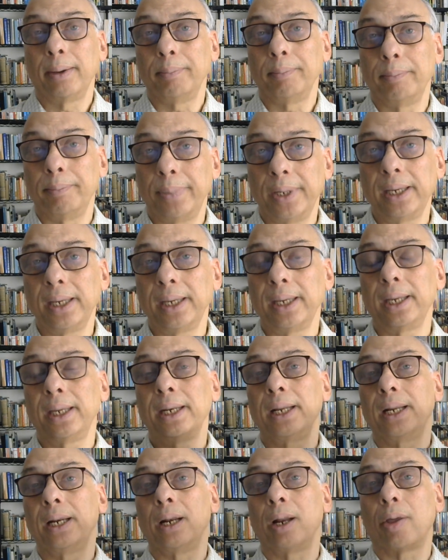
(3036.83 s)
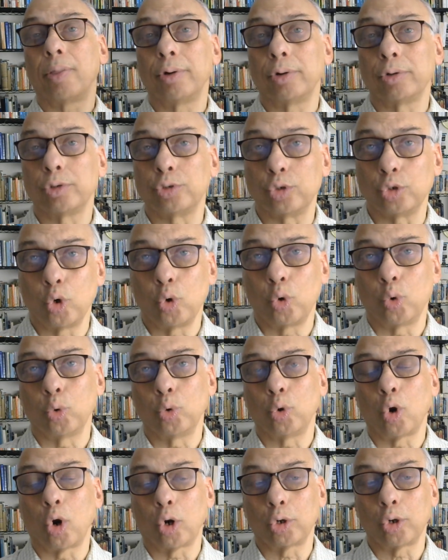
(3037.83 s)
be in another
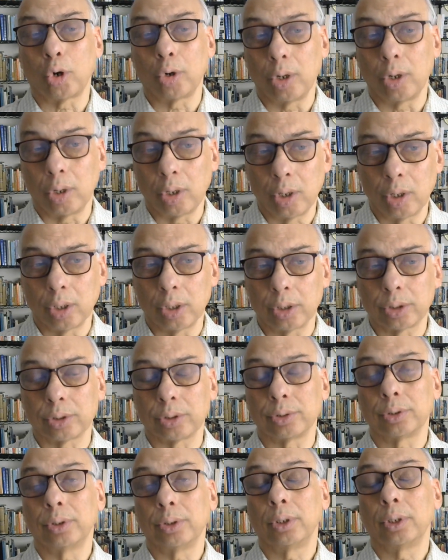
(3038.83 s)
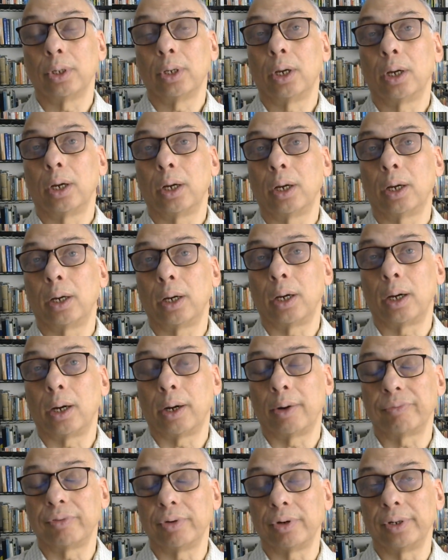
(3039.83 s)
zone, not on earth uh,
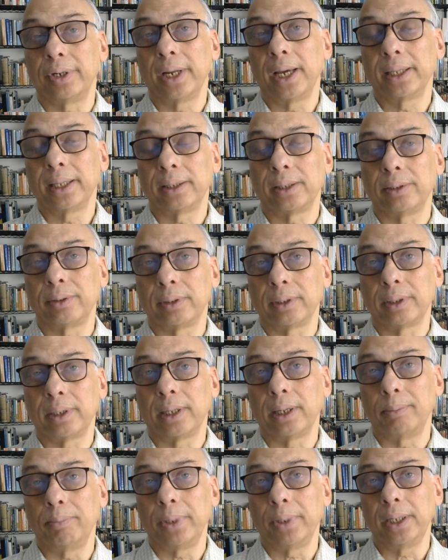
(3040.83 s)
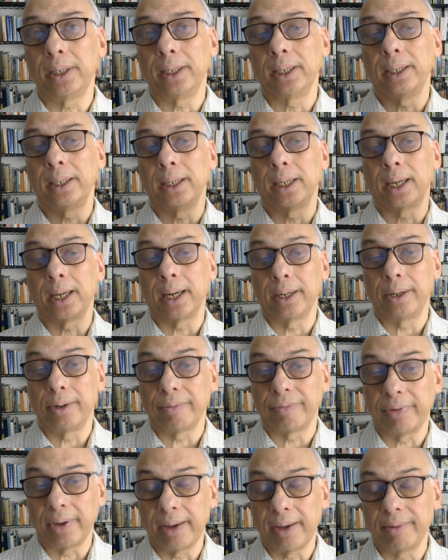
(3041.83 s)
after death, can be in a kind
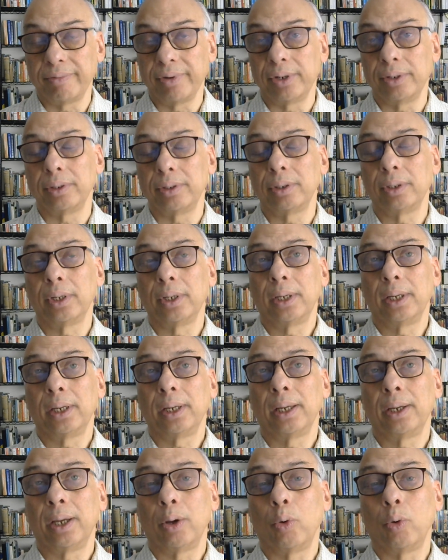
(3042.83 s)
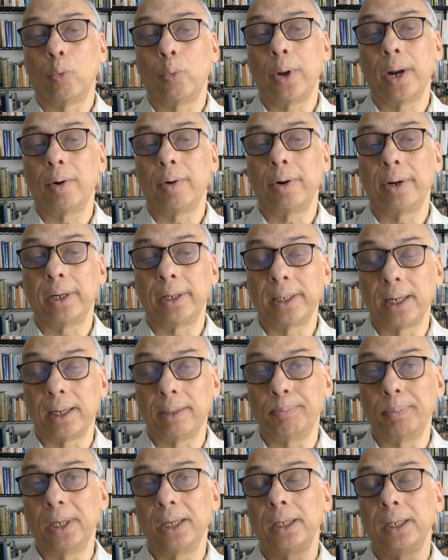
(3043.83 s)
of heaven where it
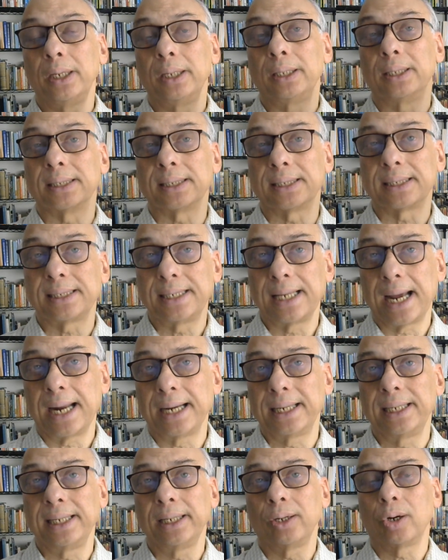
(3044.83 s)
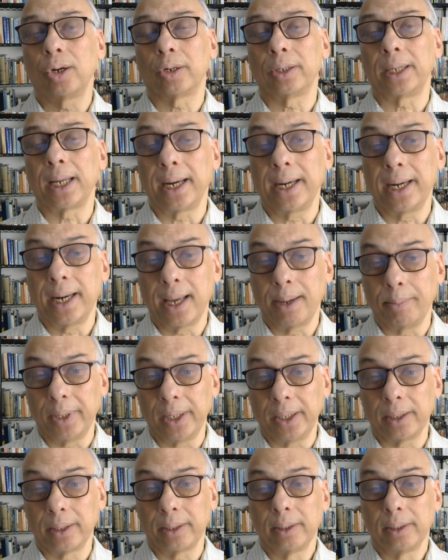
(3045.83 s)
can be either static or
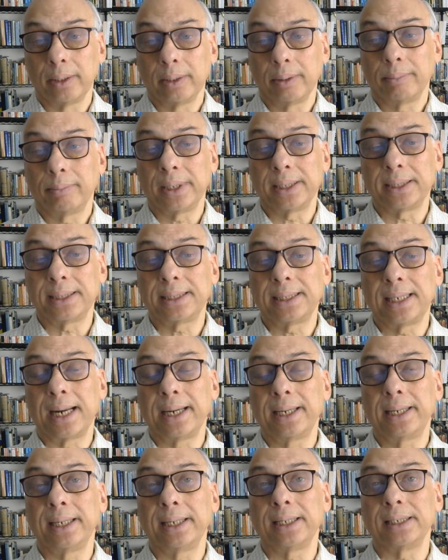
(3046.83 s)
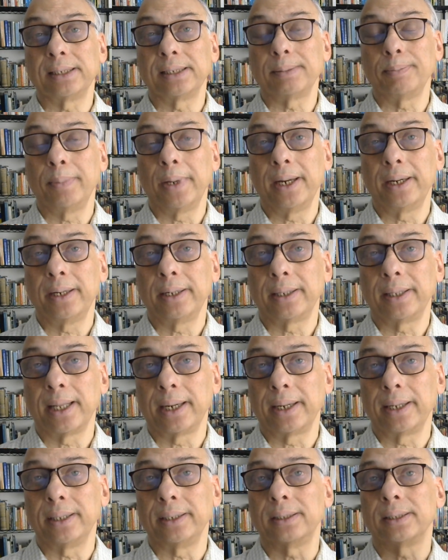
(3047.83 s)
dynamic. By static is meant
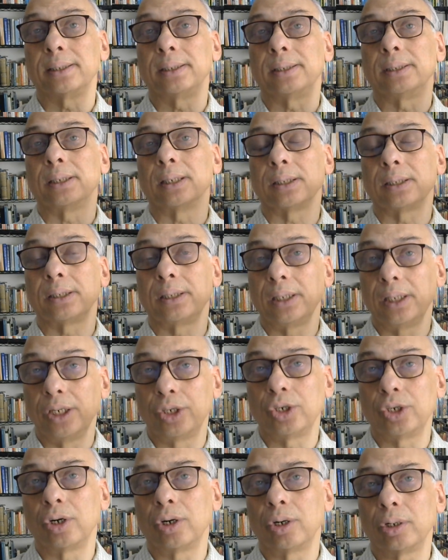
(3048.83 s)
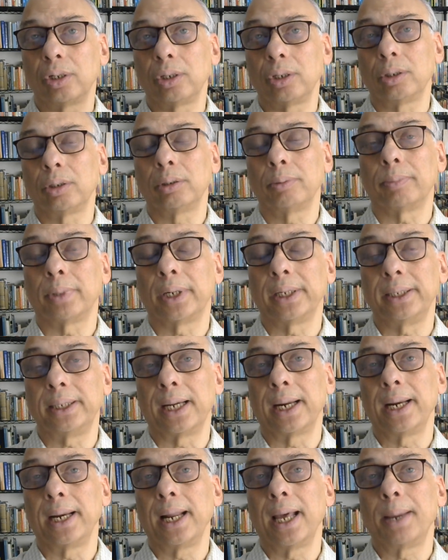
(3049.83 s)
that it's just eternal, by
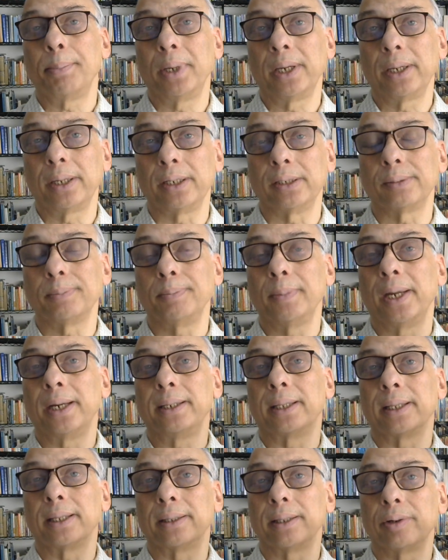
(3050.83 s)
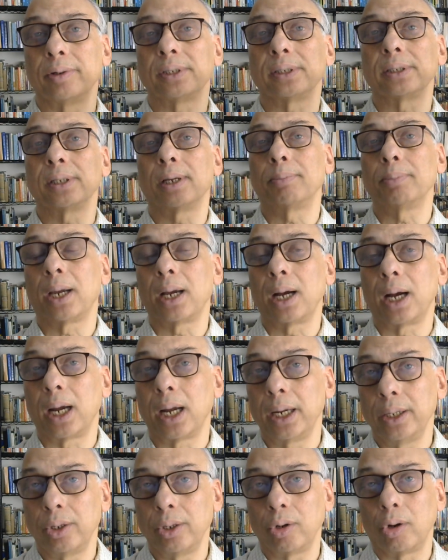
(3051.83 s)
dynamic is meant that there is some
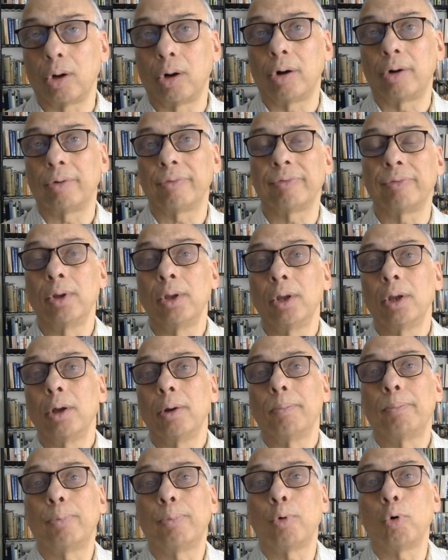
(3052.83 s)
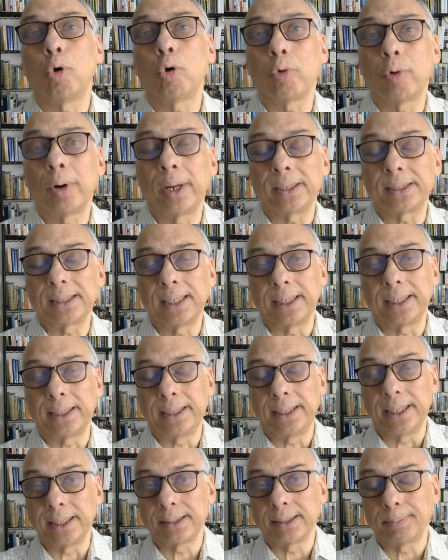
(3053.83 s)
kind of progress
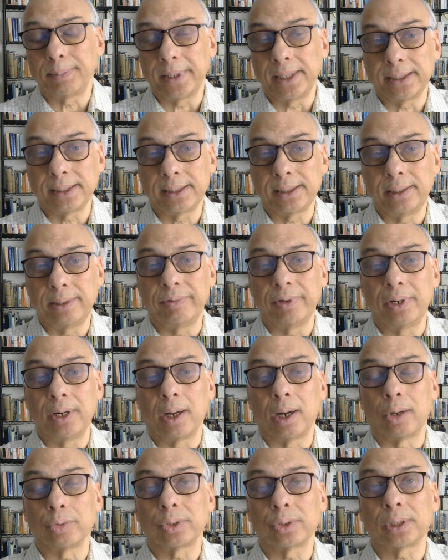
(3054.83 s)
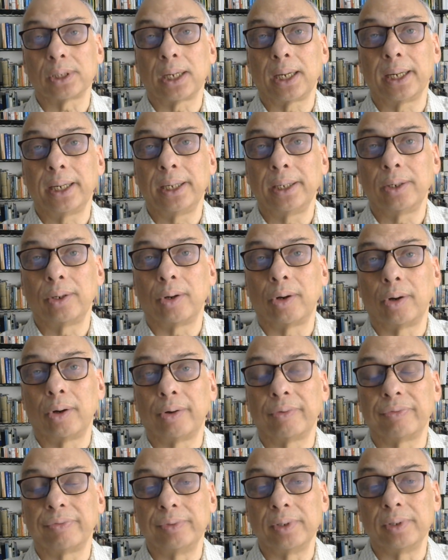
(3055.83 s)
that takes place, even outside
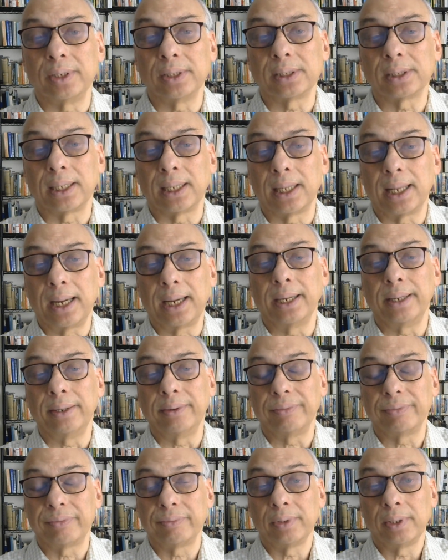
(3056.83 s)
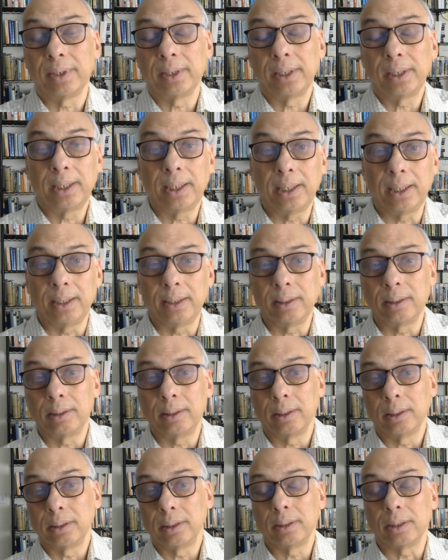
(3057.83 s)
of this life,
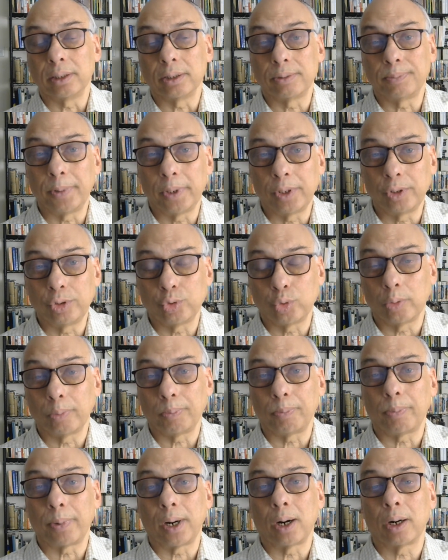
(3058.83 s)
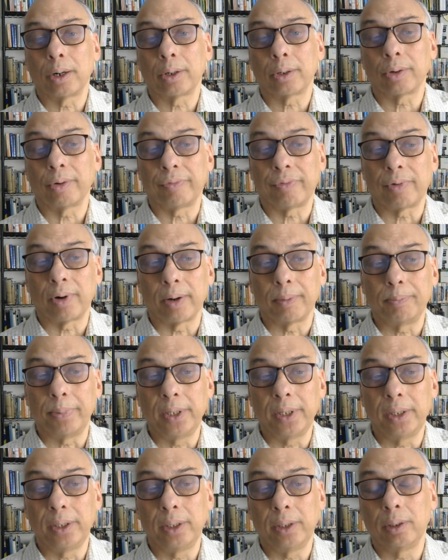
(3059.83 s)
in the spiritual part of our
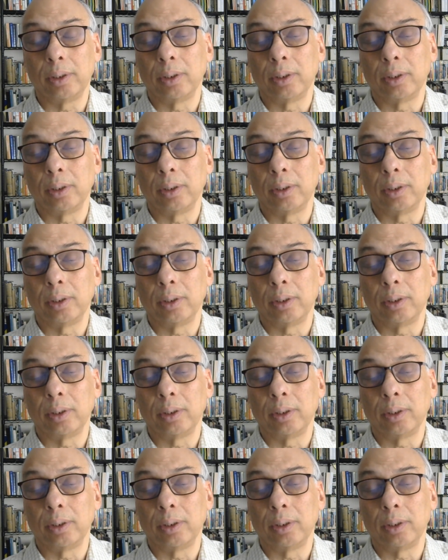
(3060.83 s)
being